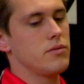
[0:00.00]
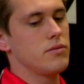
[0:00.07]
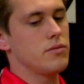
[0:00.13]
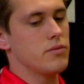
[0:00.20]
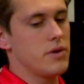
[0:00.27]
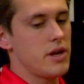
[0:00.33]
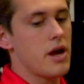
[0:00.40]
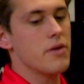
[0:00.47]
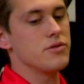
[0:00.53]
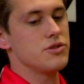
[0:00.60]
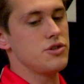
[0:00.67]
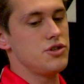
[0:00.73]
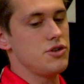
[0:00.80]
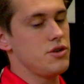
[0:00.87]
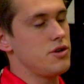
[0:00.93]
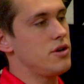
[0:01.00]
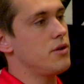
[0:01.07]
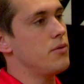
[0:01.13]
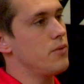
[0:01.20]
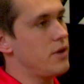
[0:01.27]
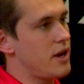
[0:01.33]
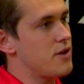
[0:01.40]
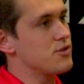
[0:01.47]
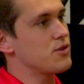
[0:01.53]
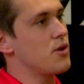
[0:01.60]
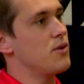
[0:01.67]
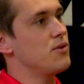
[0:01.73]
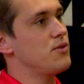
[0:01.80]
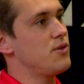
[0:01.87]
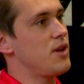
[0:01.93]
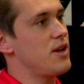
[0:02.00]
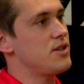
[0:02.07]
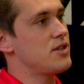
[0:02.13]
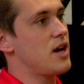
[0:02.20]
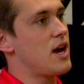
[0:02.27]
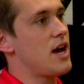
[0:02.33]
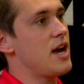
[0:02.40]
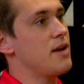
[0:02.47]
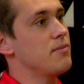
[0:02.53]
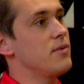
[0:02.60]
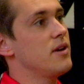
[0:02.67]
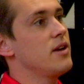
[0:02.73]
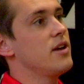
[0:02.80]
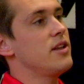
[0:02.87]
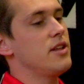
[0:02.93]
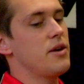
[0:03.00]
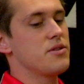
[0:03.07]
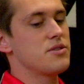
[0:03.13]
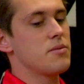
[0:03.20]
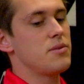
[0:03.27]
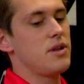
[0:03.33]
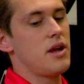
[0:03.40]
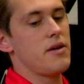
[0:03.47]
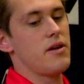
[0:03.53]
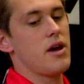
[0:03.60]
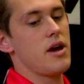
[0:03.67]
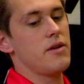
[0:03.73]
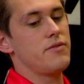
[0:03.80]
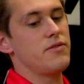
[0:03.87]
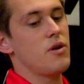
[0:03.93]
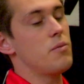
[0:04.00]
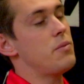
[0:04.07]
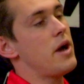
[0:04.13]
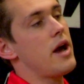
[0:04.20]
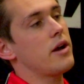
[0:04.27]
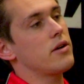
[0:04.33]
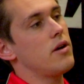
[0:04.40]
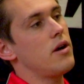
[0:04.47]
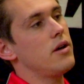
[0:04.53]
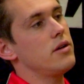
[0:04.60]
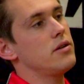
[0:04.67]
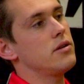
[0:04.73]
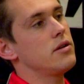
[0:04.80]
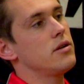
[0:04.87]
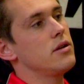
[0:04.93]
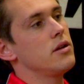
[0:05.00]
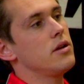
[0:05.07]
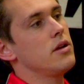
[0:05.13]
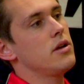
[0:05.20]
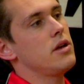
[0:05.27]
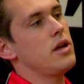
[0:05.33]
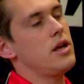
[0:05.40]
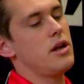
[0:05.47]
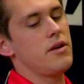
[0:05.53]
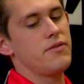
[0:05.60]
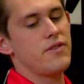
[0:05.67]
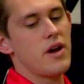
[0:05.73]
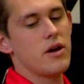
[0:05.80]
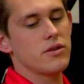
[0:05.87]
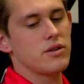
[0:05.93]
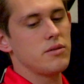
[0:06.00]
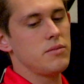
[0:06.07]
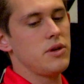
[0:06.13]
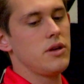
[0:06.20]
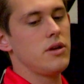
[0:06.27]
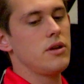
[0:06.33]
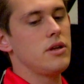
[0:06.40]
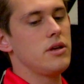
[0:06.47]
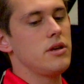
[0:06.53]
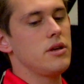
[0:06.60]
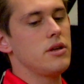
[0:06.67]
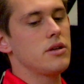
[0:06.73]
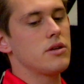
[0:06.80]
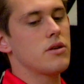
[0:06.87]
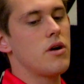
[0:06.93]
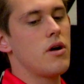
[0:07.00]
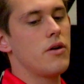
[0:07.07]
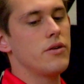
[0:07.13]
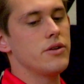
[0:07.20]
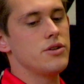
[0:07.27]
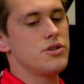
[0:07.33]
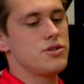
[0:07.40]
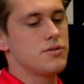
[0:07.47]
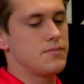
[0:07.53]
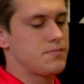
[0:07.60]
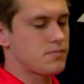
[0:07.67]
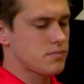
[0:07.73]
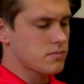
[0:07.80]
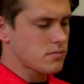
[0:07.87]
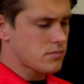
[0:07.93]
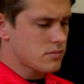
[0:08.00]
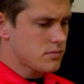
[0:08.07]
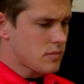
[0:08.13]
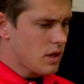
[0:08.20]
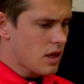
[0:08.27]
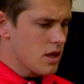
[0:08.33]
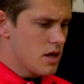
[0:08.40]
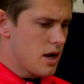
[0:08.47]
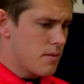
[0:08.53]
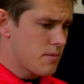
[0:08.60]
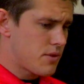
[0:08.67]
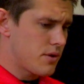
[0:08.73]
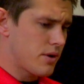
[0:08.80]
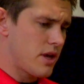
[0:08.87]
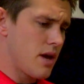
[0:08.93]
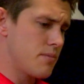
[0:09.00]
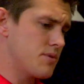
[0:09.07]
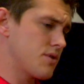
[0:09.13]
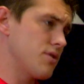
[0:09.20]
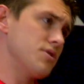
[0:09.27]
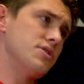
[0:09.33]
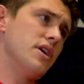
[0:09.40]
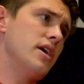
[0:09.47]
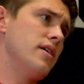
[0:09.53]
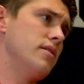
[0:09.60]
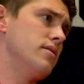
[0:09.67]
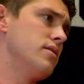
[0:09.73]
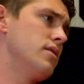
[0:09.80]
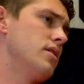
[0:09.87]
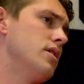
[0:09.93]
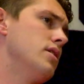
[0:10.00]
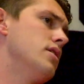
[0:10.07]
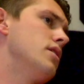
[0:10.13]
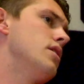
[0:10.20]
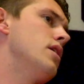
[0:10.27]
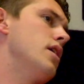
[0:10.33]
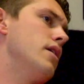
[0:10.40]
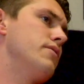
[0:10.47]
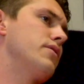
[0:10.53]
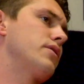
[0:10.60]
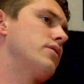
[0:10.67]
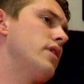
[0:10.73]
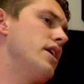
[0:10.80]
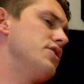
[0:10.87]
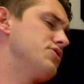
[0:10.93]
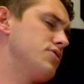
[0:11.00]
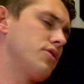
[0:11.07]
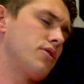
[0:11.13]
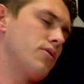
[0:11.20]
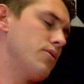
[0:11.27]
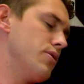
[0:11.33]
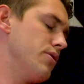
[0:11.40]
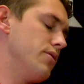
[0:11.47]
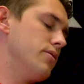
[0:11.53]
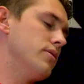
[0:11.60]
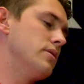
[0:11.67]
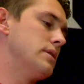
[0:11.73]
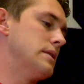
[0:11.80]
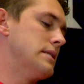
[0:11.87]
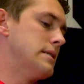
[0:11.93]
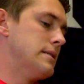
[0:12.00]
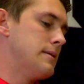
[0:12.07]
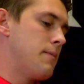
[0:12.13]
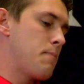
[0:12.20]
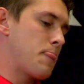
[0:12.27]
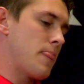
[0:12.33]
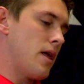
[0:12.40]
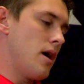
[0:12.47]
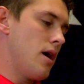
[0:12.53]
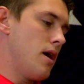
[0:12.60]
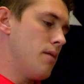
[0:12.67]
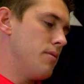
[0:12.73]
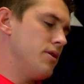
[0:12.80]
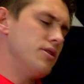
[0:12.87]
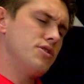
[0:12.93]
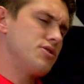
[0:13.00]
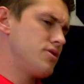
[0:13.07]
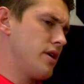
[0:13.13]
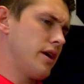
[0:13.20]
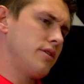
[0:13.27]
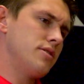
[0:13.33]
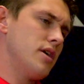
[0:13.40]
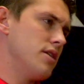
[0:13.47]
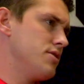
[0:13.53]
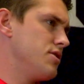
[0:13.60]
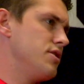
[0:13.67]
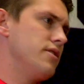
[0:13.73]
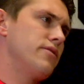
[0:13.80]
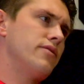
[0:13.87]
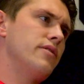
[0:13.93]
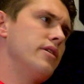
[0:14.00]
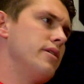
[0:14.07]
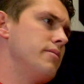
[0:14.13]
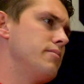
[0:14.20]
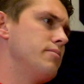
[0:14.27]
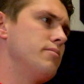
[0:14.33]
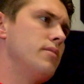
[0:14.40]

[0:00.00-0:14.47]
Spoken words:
when I was a junior and when I was going through that time, that was something I fell back on. And I found community in college through Campus Crusade for Christ, or Cru. And there's, like, tons of different